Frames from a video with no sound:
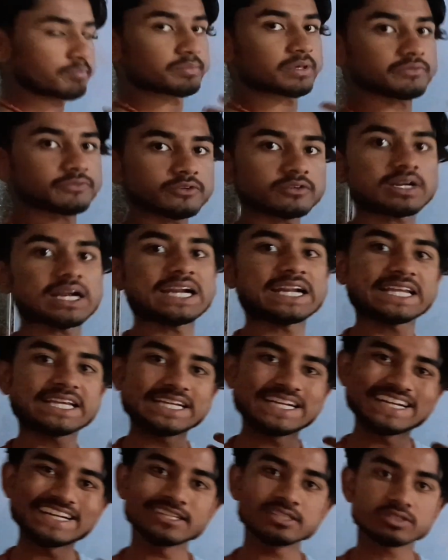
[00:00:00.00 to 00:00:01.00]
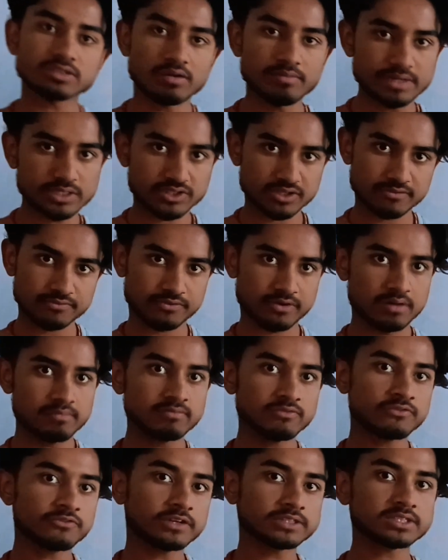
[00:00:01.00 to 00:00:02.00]
before writing it in summation
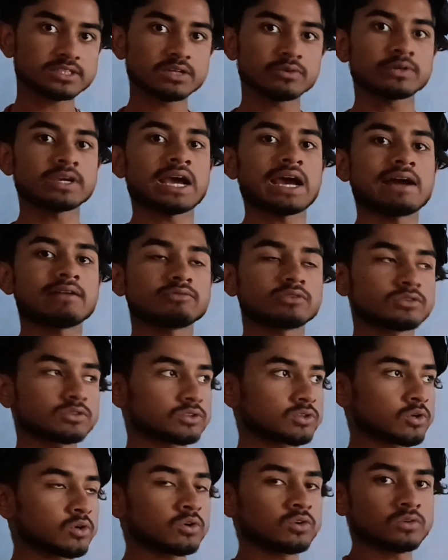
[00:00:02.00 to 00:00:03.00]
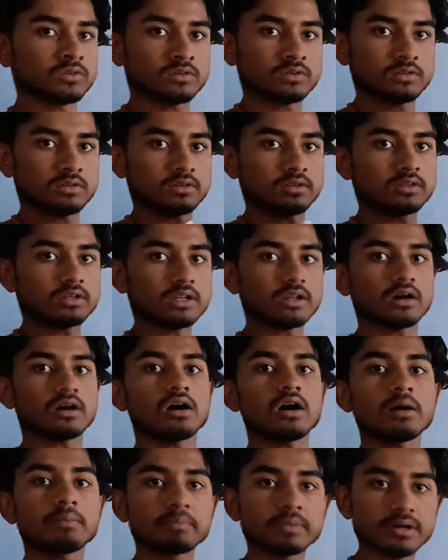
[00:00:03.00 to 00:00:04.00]
form, firstly we have to know the
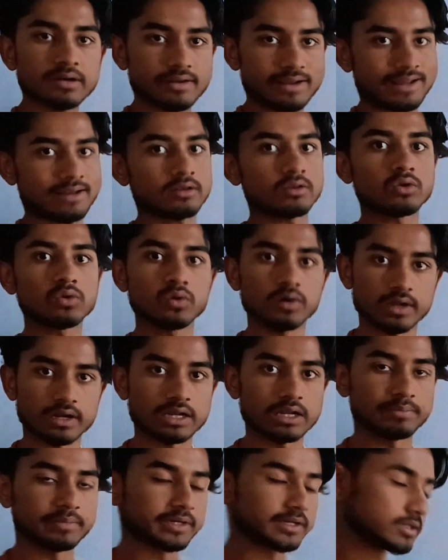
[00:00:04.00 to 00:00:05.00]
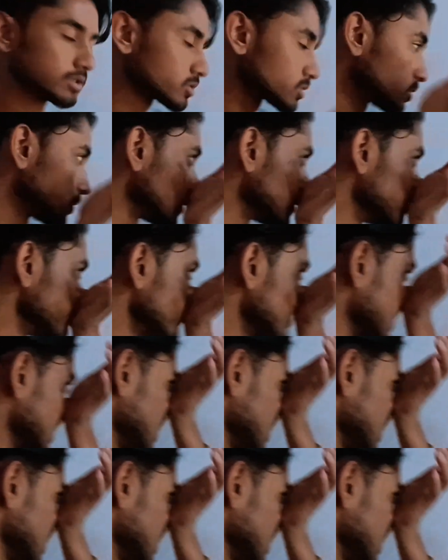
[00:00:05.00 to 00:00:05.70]
upper and lower limit. So